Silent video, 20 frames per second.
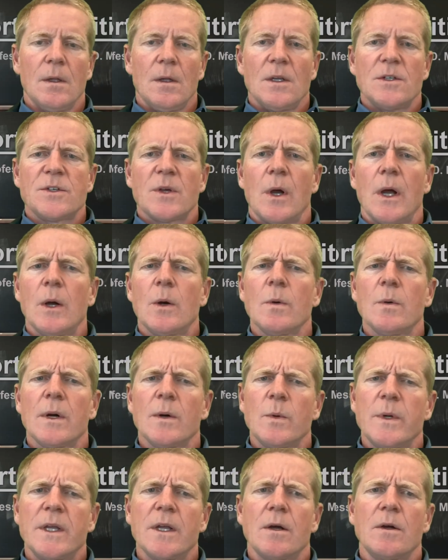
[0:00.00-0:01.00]
So, how
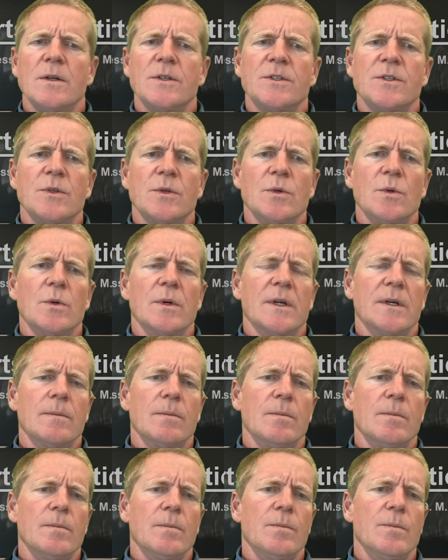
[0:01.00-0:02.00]
are we going to
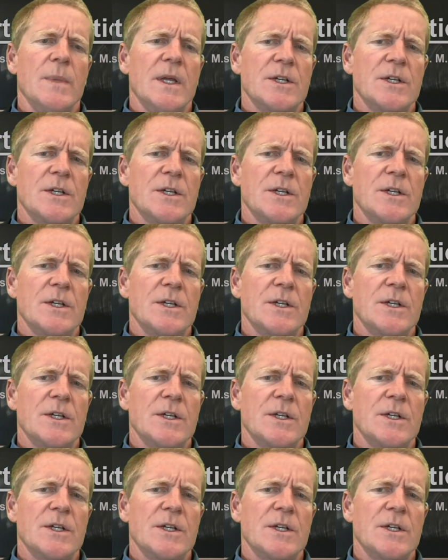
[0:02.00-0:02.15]
um,